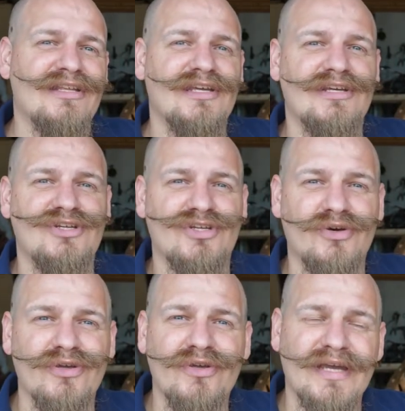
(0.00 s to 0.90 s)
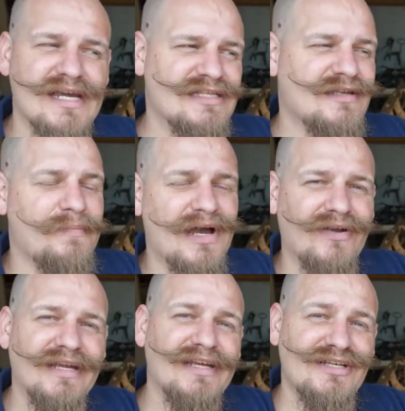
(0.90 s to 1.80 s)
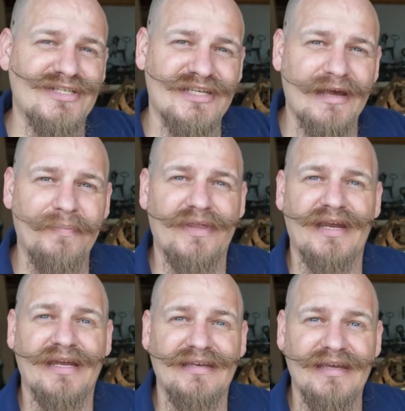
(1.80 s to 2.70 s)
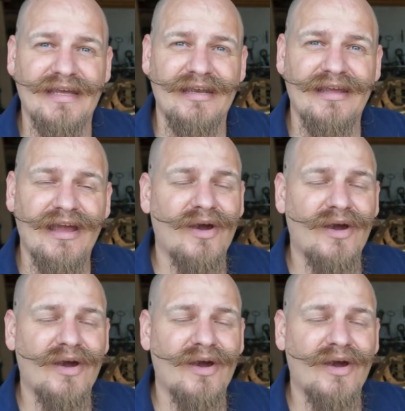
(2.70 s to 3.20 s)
to show you guys about each step that I did.